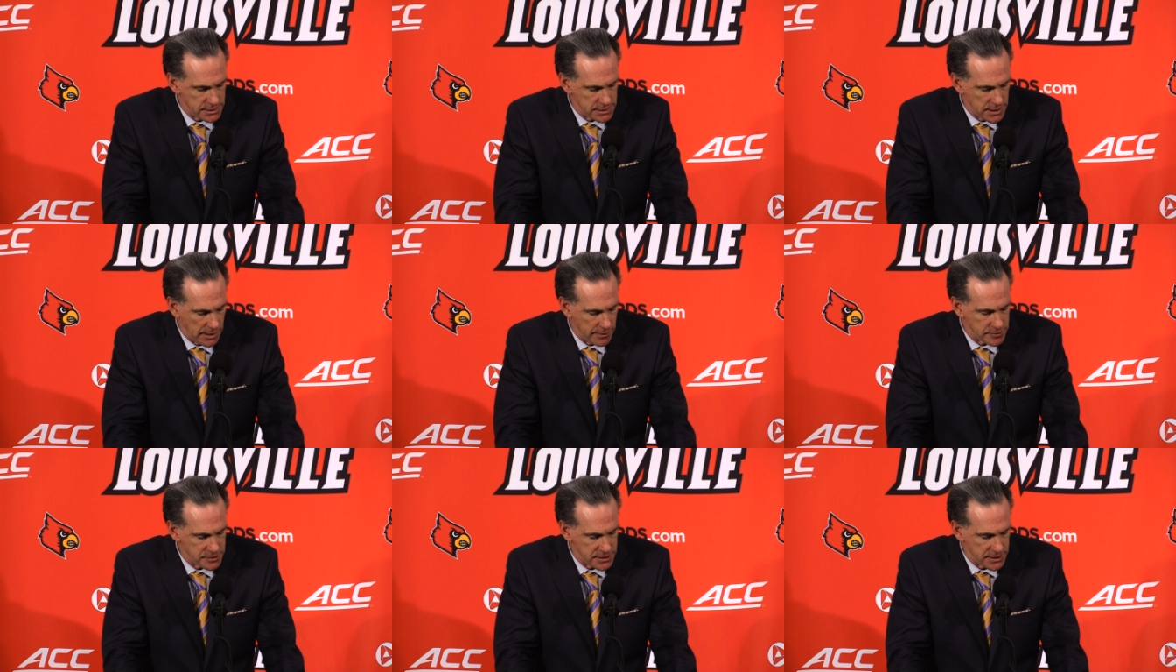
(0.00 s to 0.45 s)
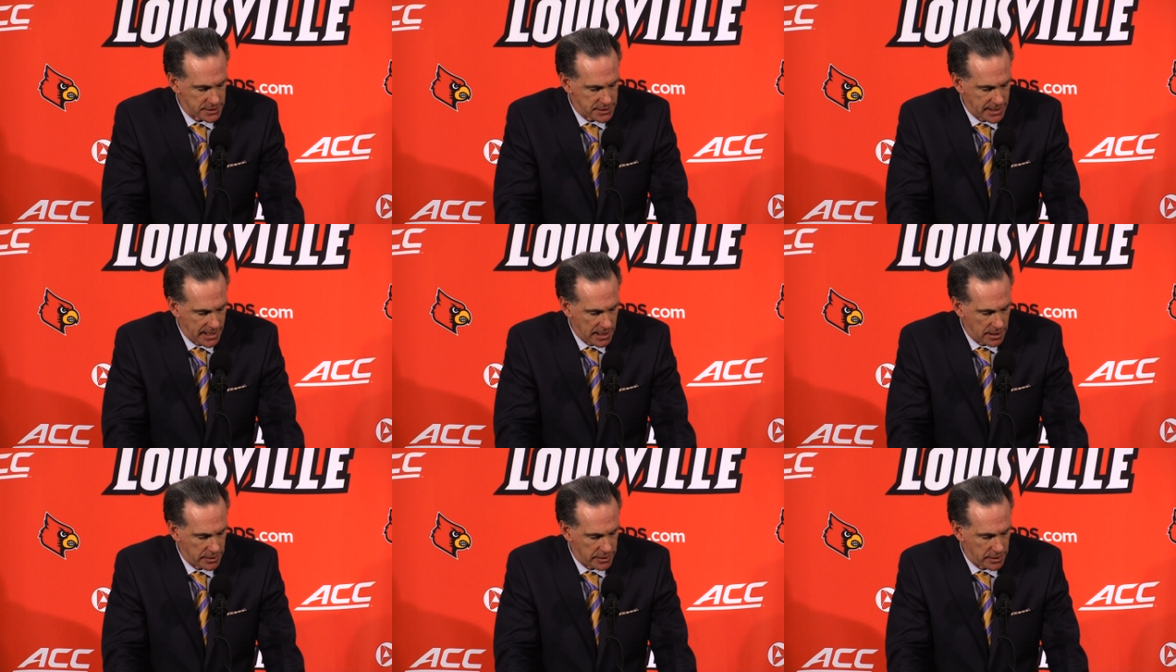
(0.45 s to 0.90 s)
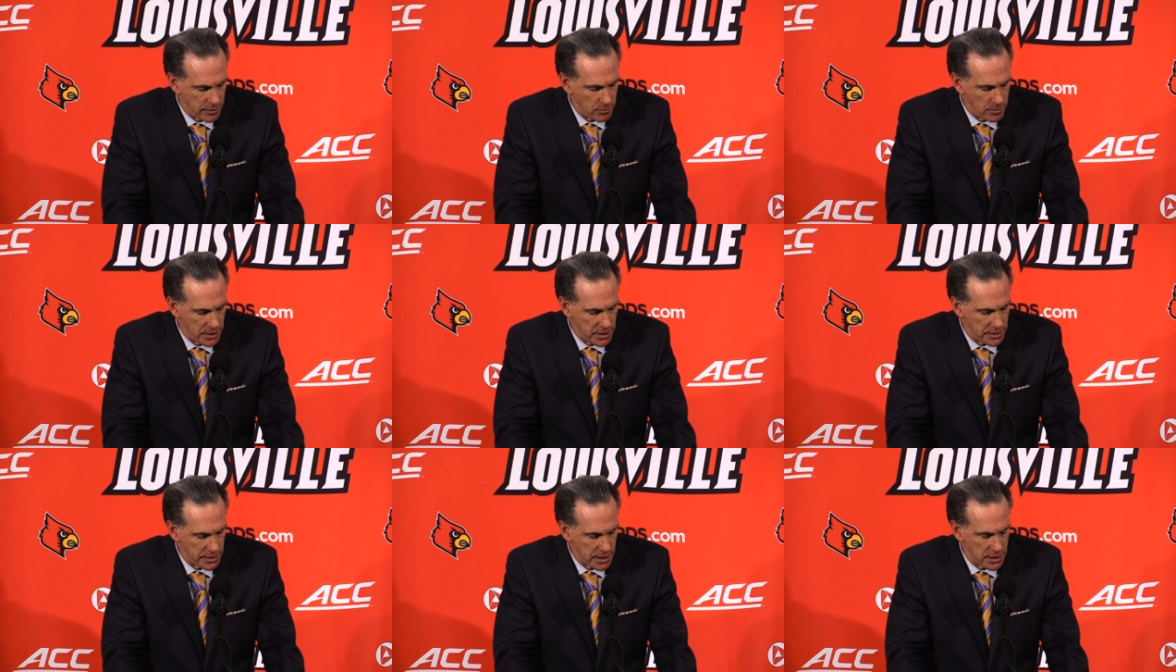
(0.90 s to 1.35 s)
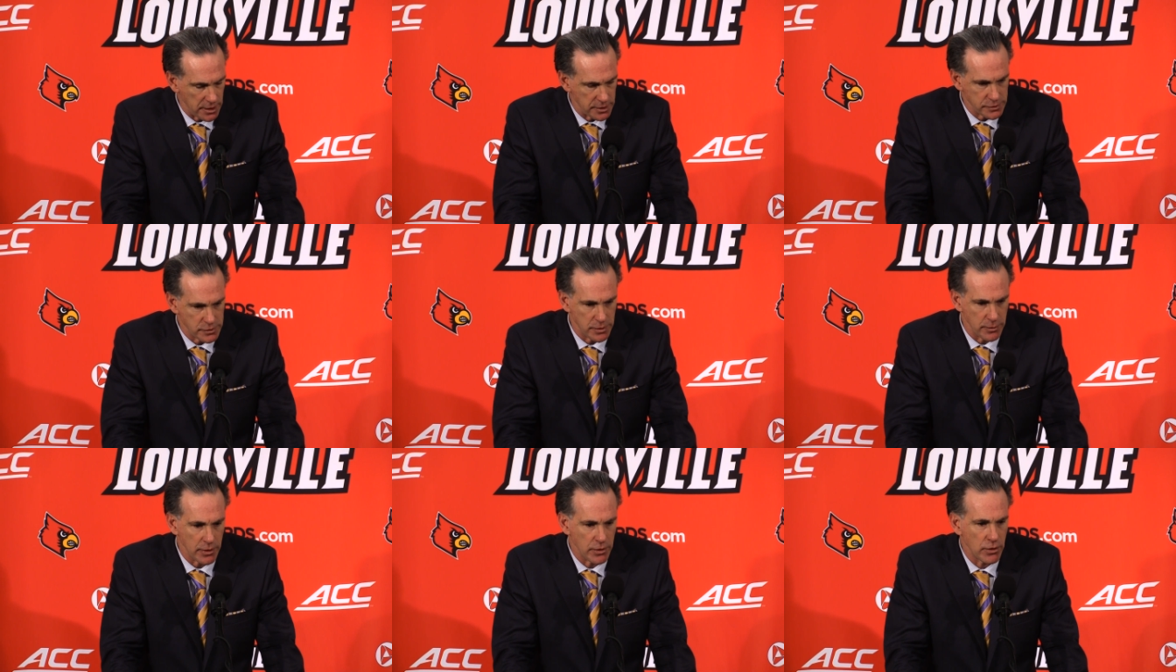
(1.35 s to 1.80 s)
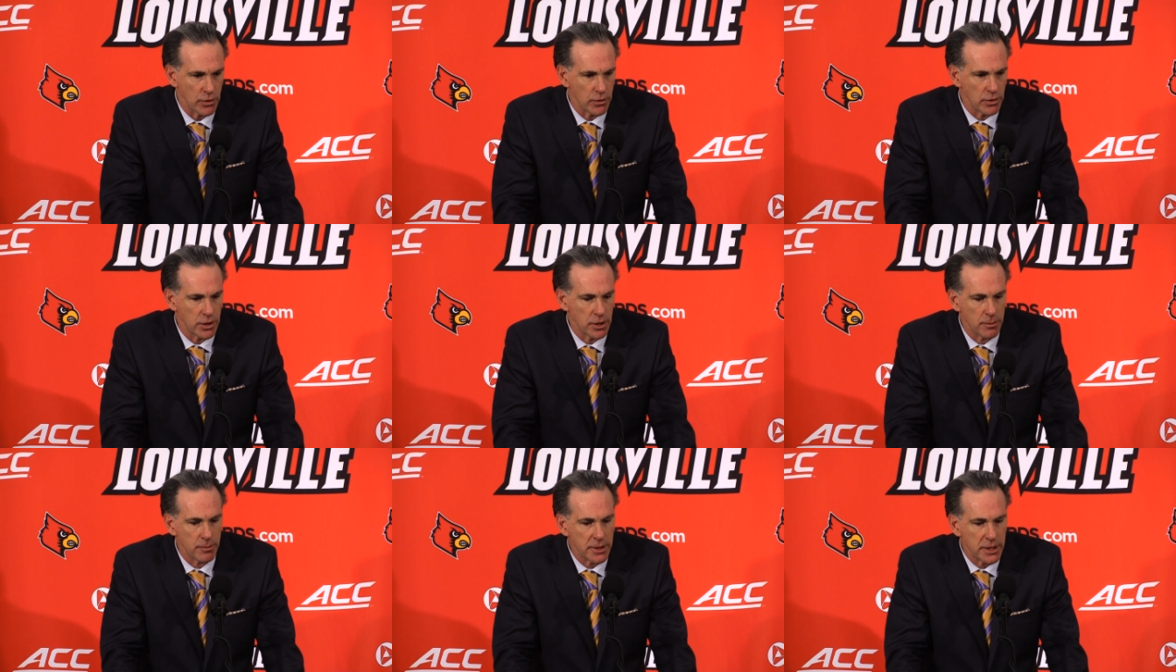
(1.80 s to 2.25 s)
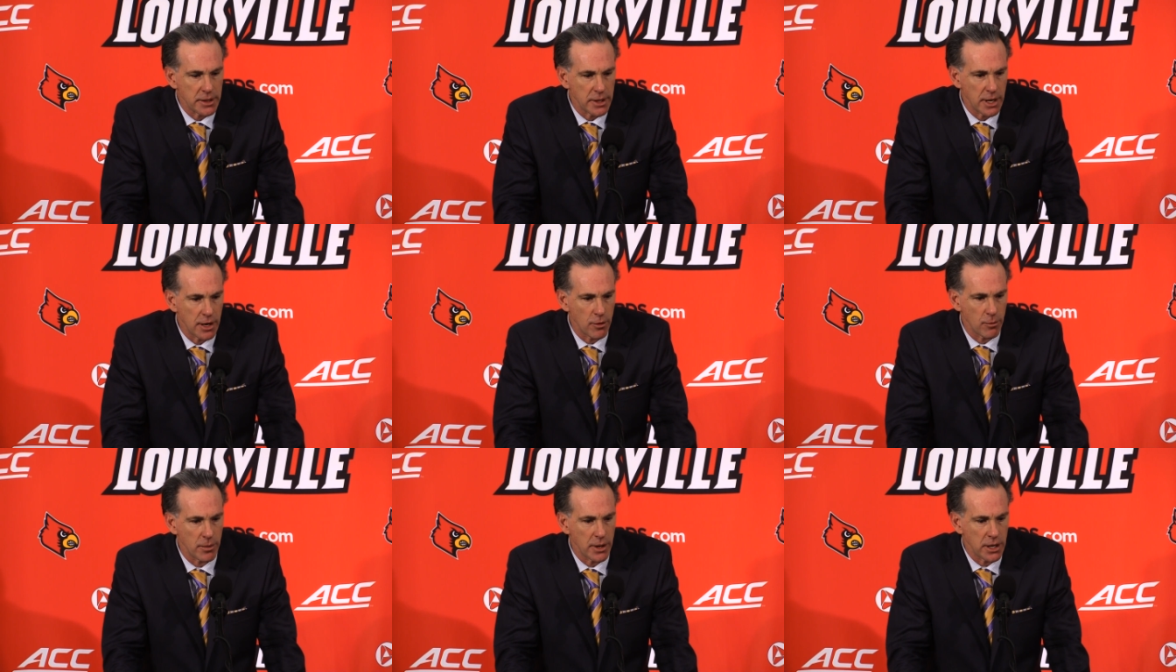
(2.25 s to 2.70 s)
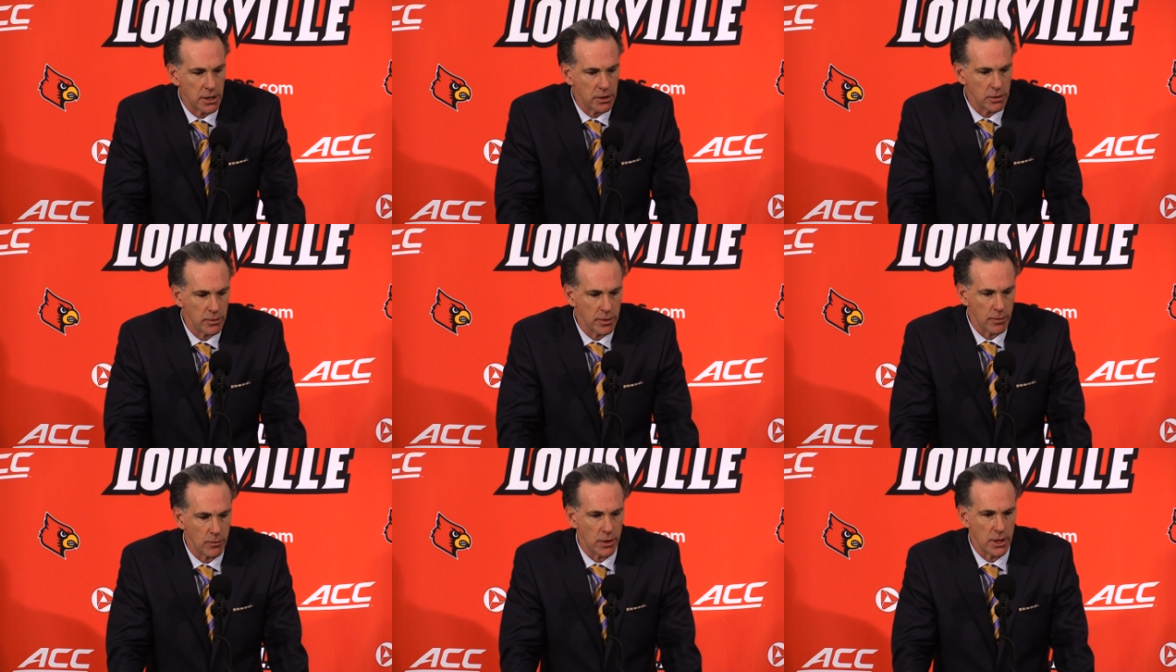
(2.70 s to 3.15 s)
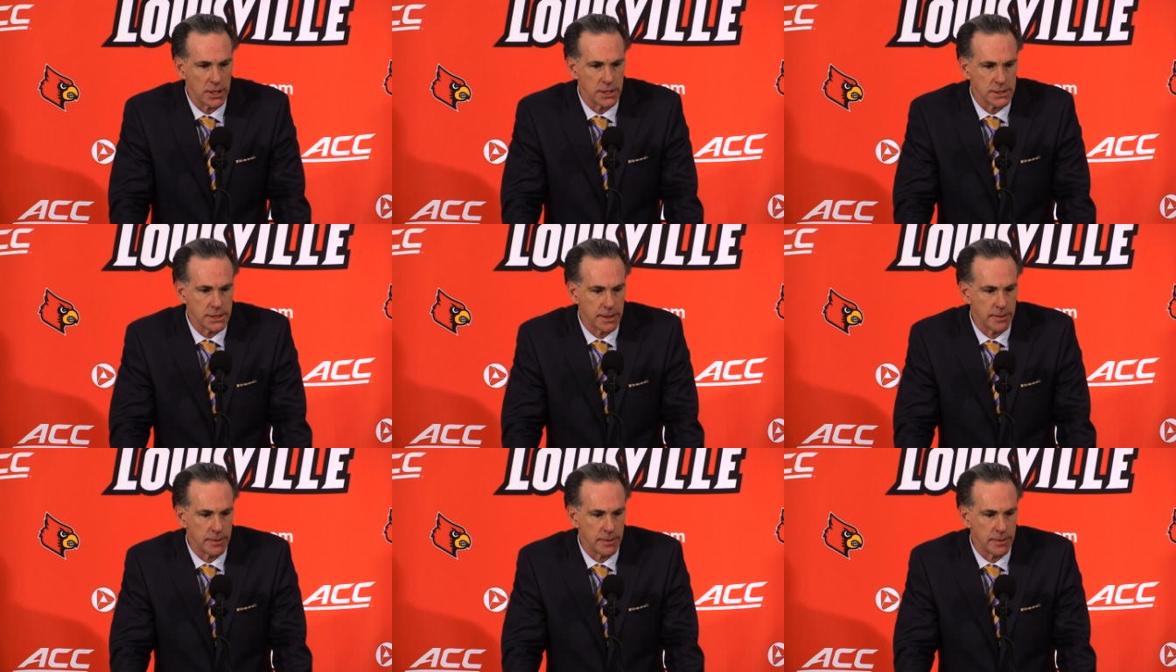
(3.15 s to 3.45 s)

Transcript: He's obviously a talent. Everybody in the country recruited him, and everybody knew who he was.